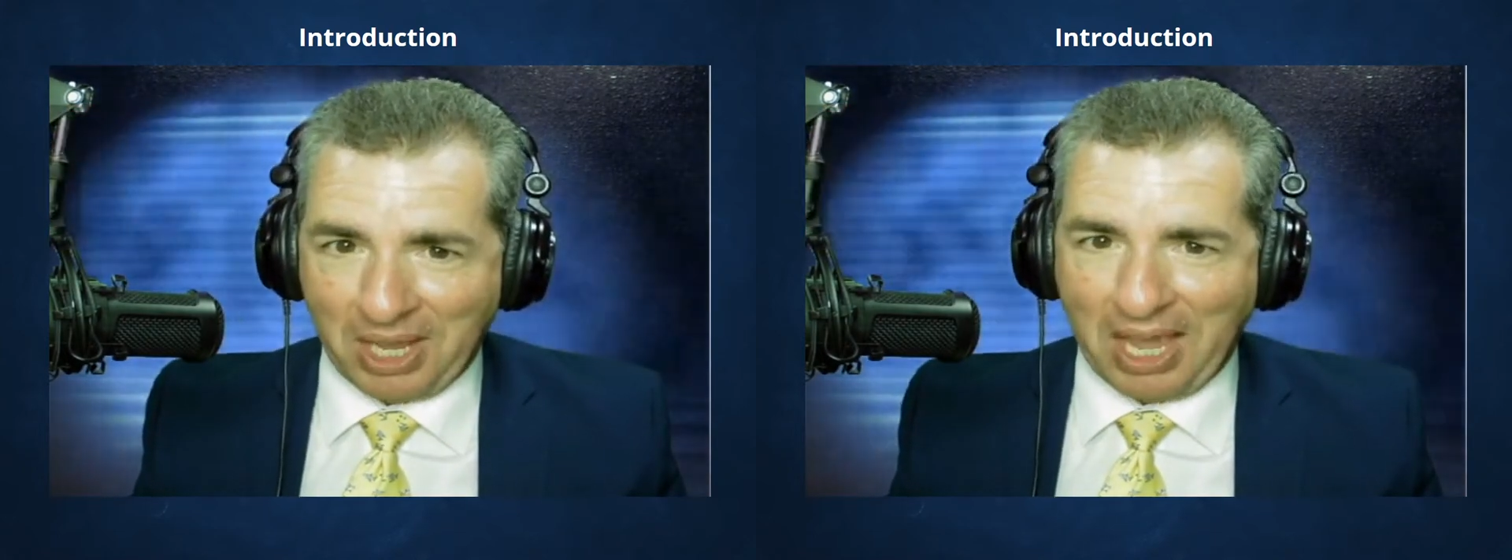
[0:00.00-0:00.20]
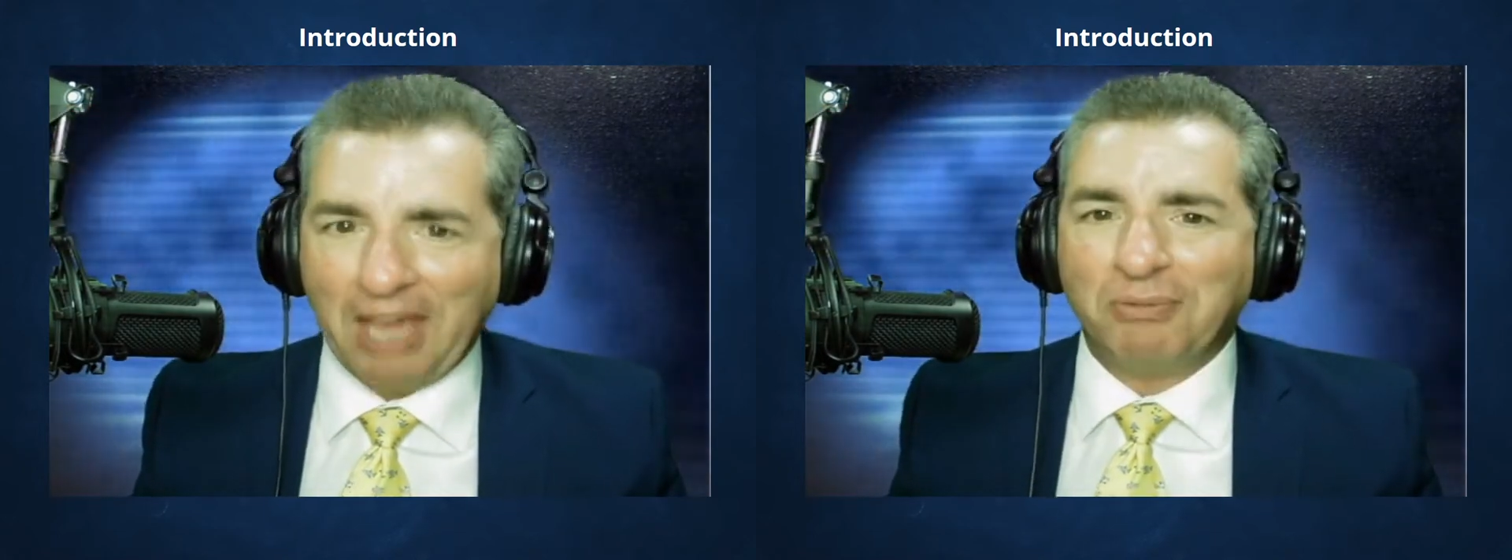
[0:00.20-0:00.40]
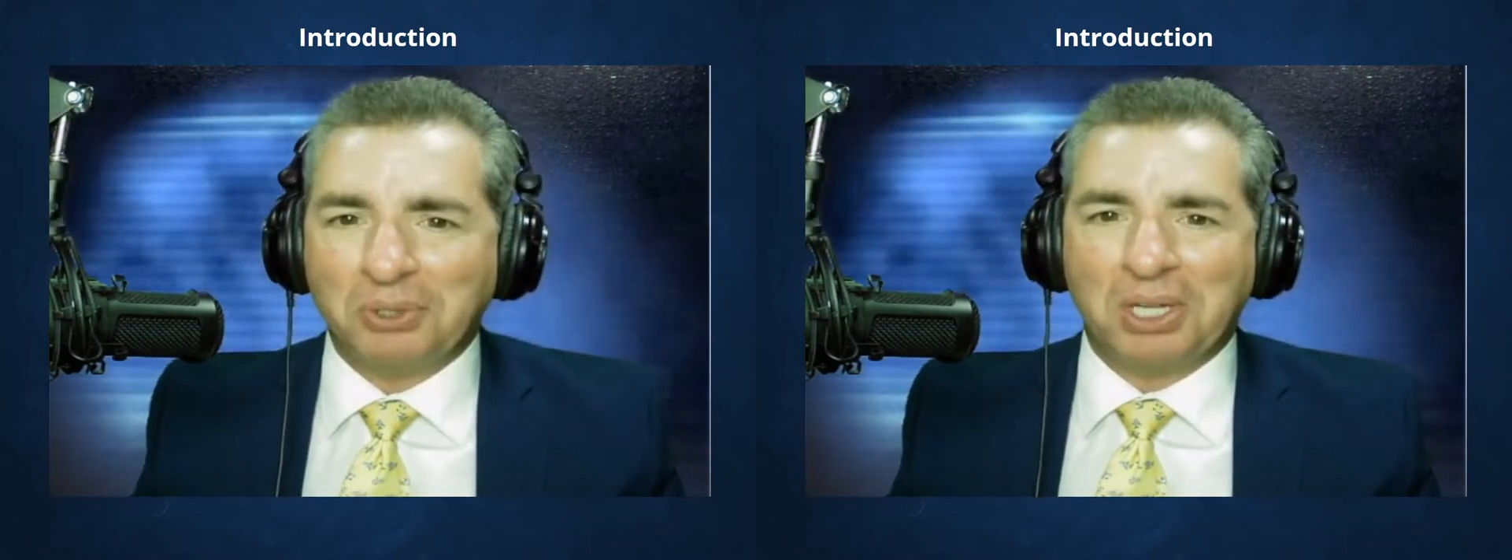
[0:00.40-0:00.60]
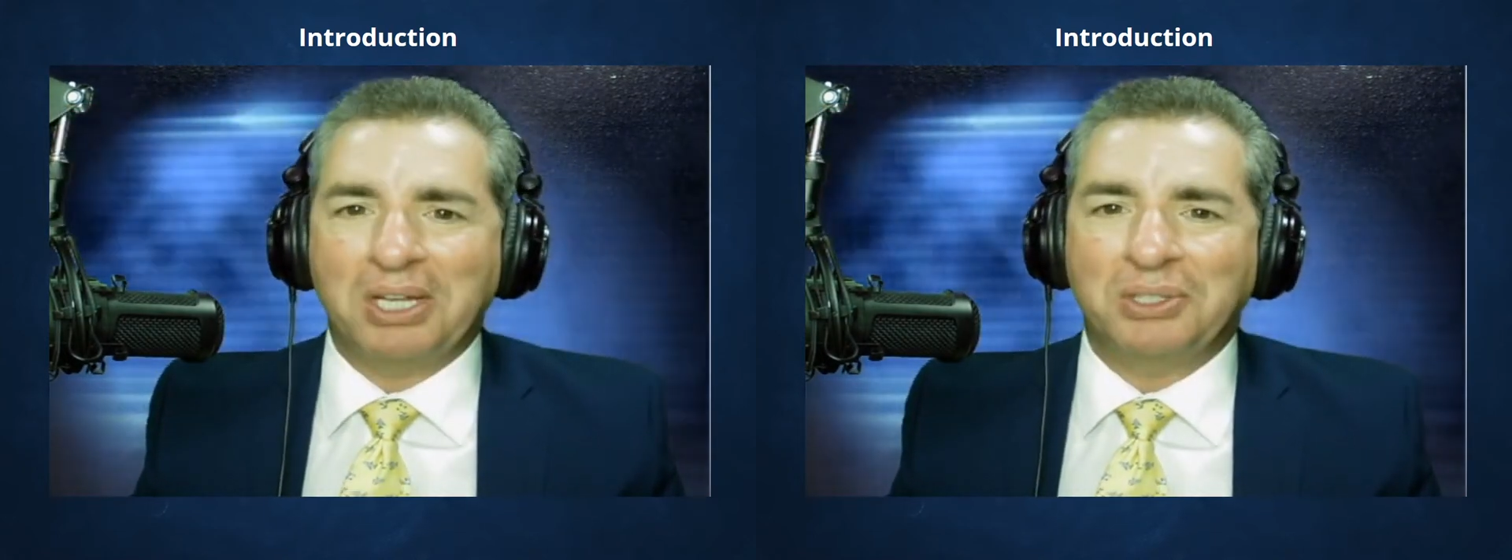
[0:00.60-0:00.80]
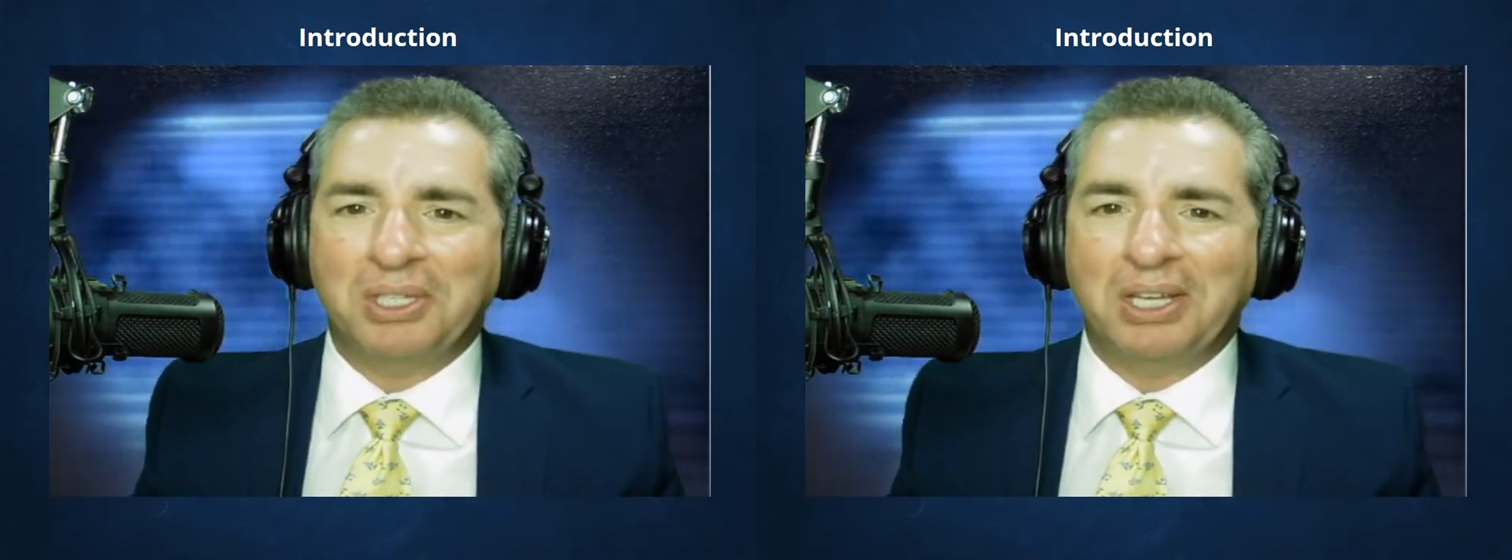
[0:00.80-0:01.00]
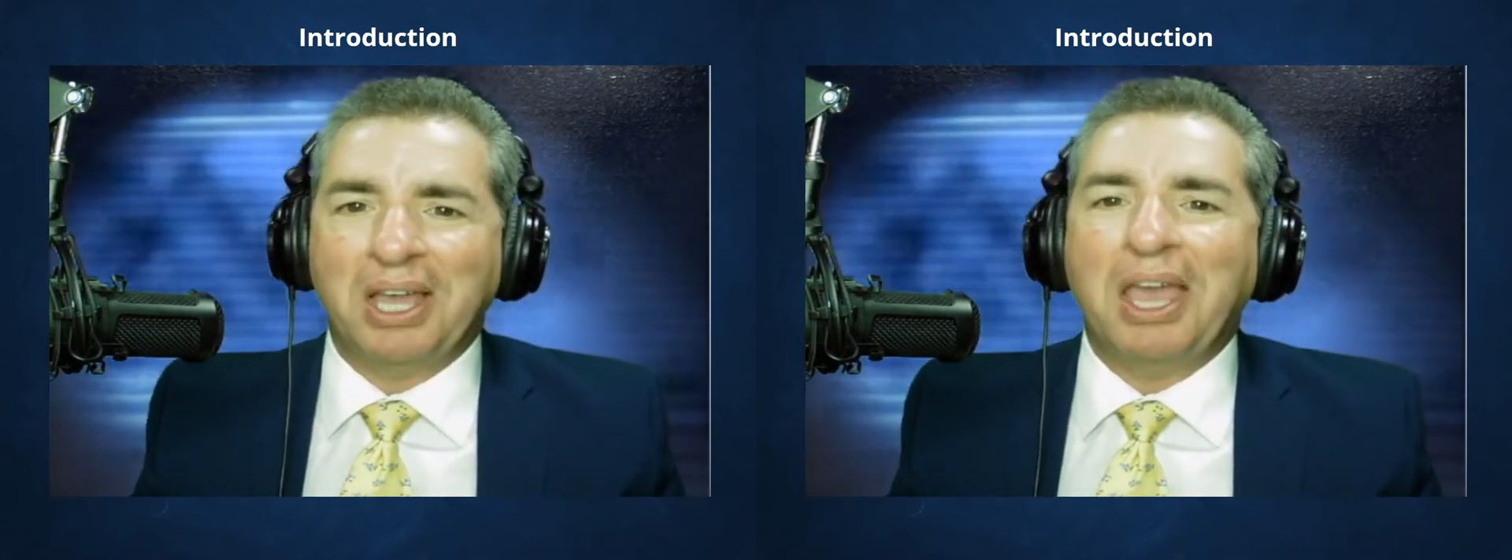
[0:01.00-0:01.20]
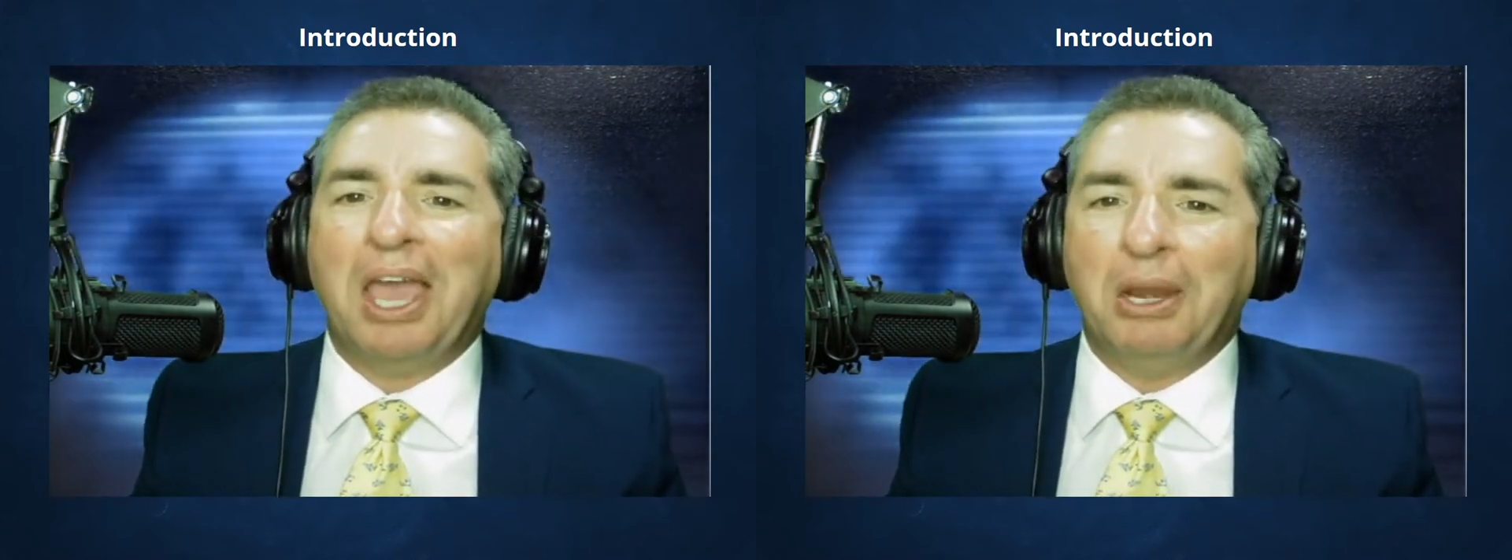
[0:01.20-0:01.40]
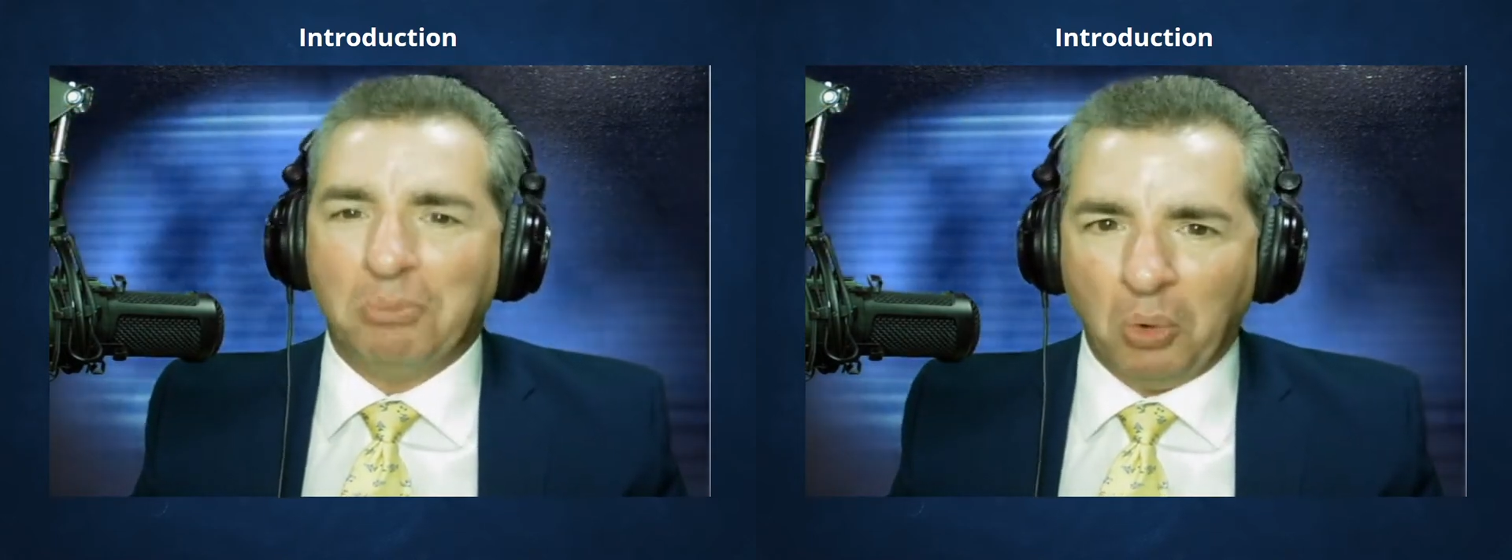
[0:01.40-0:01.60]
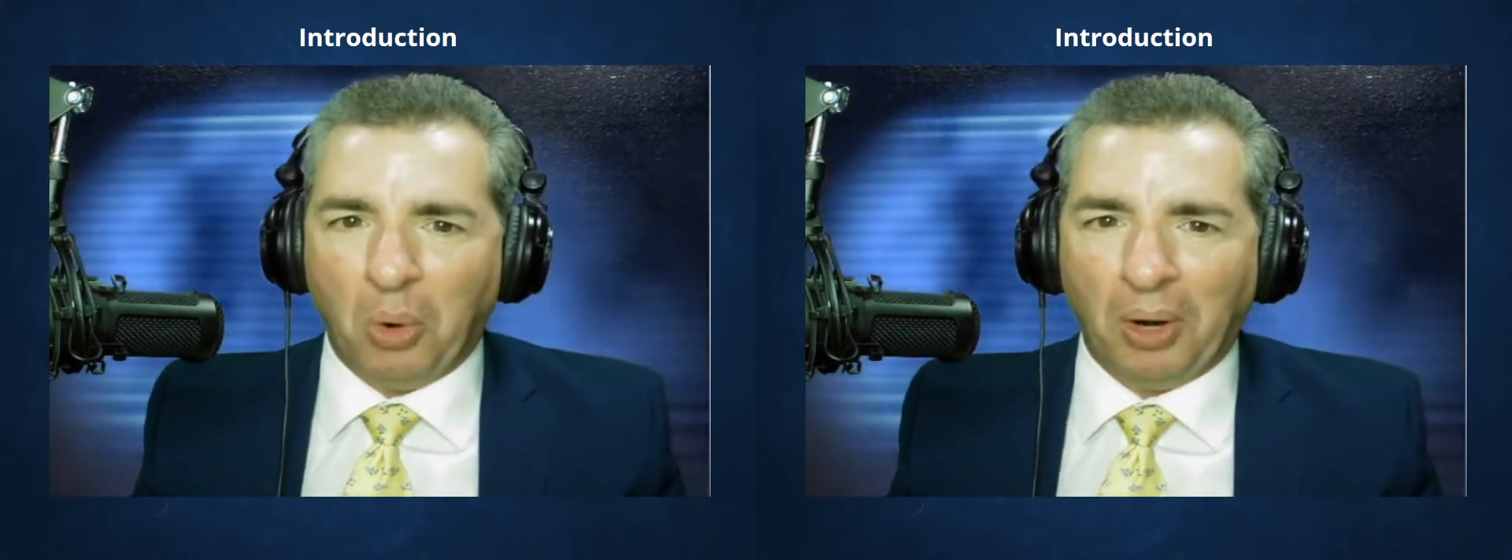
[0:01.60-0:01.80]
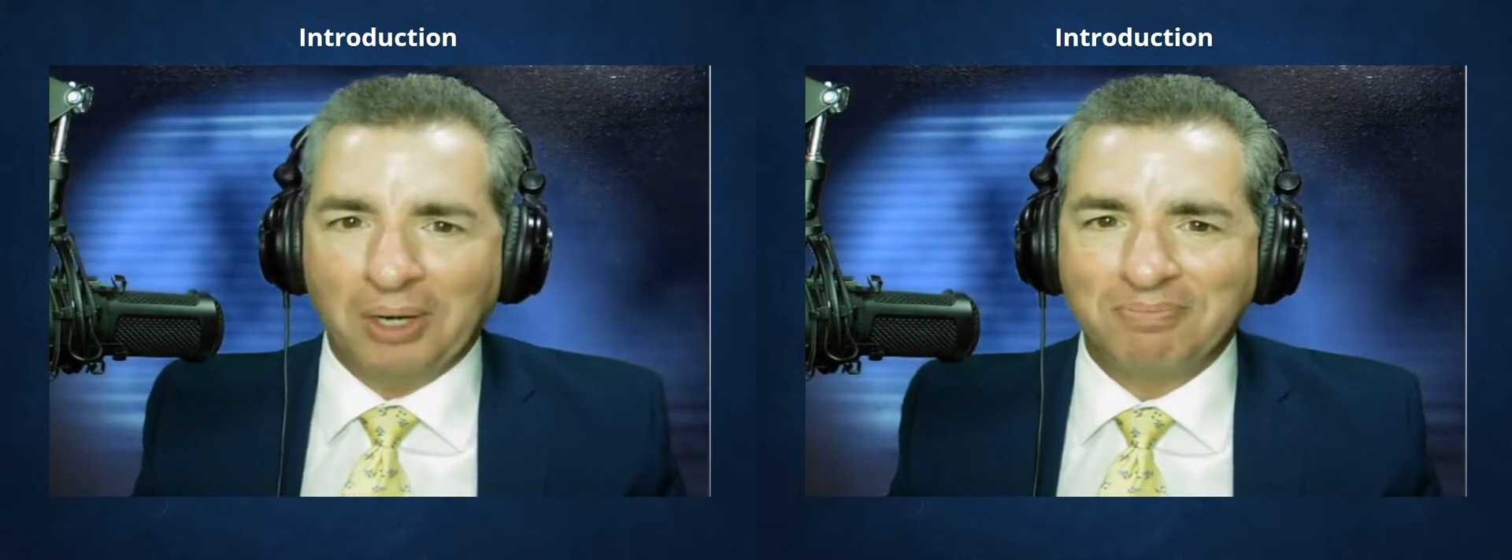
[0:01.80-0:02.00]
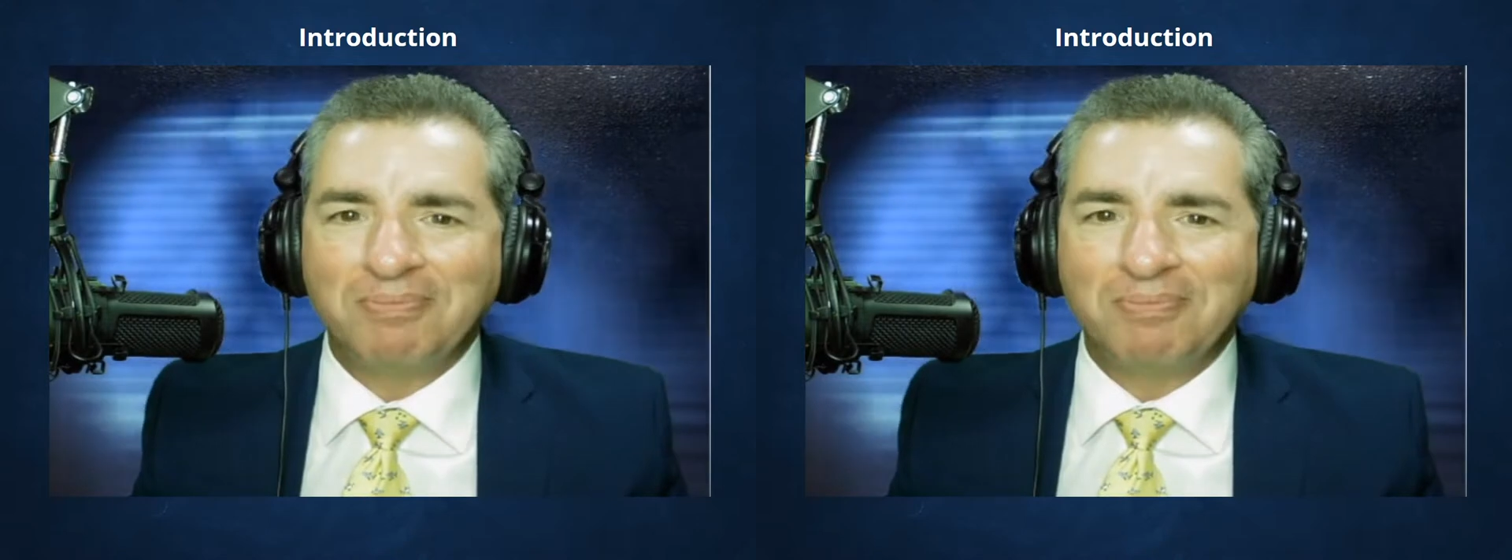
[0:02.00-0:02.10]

advertising, and more,